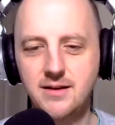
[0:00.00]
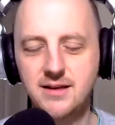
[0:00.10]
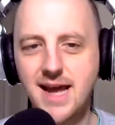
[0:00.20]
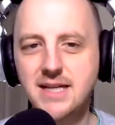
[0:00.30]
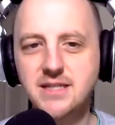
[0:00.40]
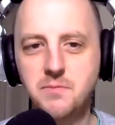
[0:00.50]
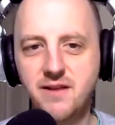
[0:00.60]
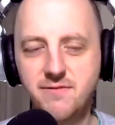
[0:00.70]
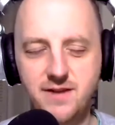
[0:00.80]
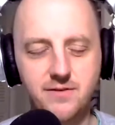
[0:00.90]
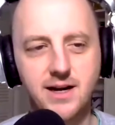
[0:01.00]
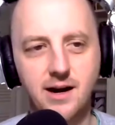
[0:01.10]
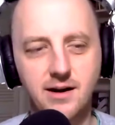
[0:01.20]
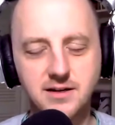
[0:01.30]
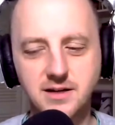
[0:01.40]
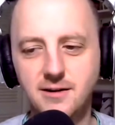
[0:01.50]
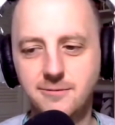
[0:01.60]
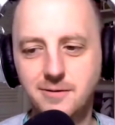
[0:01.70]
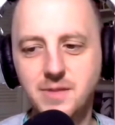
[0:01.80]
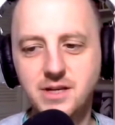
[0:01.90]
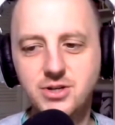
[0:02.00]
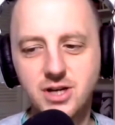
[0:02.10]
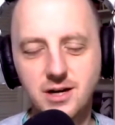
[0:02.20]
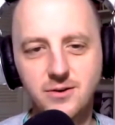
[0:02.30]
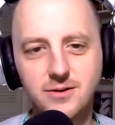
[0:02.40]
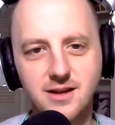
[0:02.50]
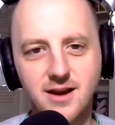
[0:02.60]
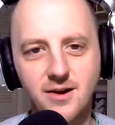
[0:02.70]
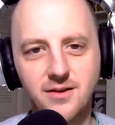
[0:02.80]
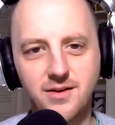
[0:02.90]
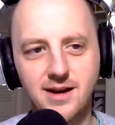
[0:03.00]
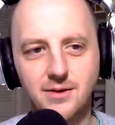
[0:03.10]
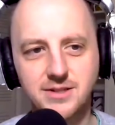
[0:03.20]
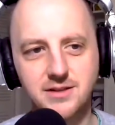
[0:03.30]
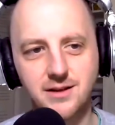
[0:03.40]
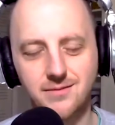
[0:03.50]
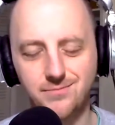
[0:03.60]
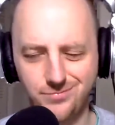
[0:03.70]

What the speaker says: Kaz is my favorite character from this show, And I was like,